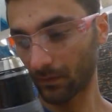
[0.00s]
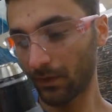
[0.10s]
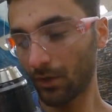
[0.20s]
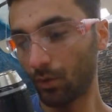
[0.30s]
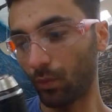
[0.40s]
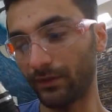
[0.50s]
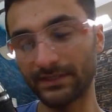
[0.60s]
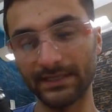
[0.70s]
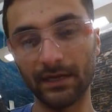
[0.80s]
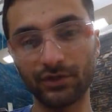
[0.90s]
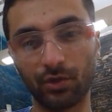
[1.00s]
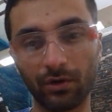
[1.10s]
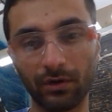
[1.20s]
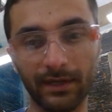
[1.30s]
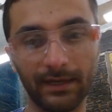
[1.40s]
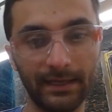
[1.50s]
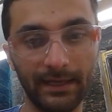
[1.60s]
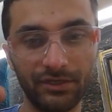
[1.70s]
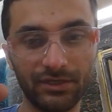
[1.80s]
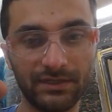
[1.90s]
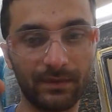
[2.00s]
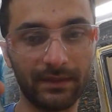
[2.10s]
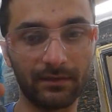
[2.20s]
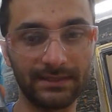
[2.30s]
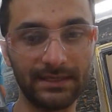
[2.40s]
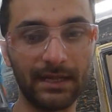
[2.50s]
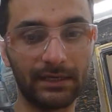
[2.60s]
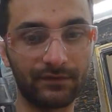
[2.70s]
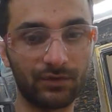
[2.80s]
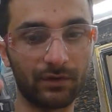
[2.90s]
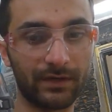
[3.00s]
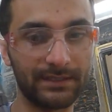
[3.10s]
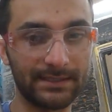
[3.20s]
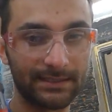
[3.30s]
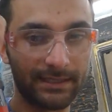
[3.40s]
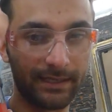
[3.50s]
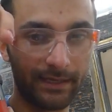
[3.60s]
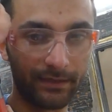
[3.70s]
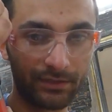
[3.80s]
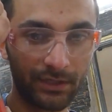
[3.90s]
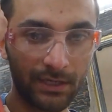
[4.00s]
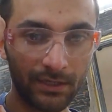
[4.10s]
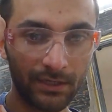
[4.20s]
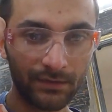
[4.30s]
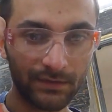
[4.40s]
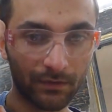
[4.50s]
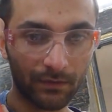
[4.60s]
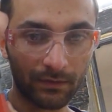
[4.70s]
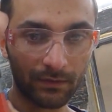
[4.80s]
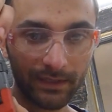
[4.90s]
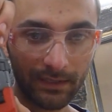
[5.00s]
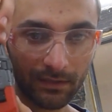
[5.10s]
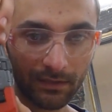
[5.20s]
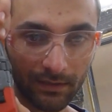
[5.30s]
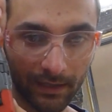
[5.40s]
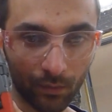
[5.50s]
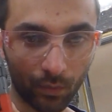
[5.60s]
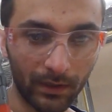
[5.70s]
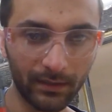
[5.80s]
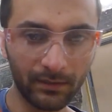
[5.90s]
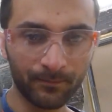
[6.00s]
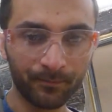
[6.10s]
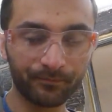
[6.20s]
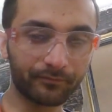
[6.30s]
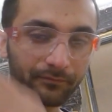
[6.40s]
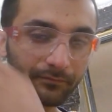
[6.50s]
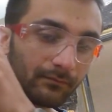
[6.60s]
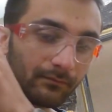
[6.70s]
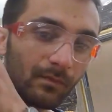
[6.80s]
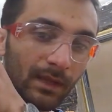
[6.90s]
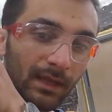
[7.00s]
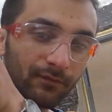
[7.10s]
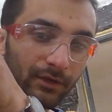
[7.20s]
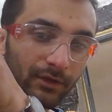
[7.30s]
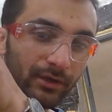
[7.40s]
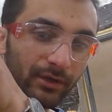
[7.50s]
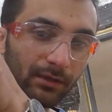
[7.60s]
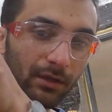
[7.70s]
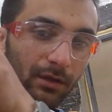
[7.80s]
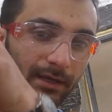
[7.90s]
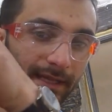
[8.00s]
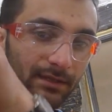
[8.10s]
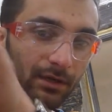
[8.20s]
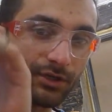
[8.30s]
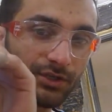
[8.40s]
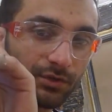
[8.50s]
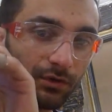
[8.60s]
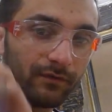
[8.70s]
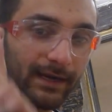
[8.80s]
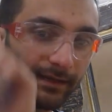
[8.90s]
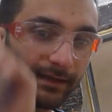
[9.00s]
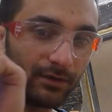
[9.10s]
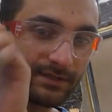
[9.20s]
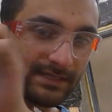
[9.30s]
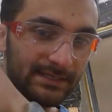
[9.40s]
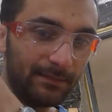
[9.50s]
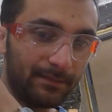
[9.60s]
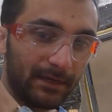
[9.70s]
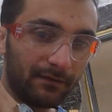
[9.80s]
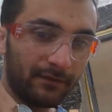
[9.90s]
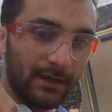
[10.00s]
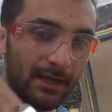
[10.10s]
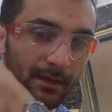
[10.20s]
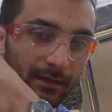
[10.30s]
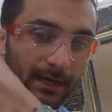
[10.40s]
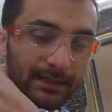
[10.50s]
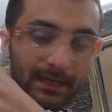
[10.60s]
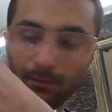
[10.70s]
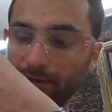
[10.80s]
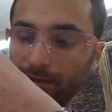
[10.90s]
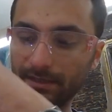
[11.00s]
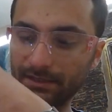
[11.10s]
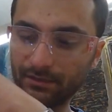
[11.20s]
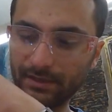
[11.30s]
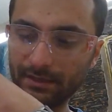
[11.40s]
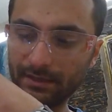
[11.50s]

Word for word: when there's enough torque, it engages, and when there's not enough torque, it doesn't engage. So here on one, if you're drilling along and that our screw finally goes in deep enough, and then I'm holding on to it,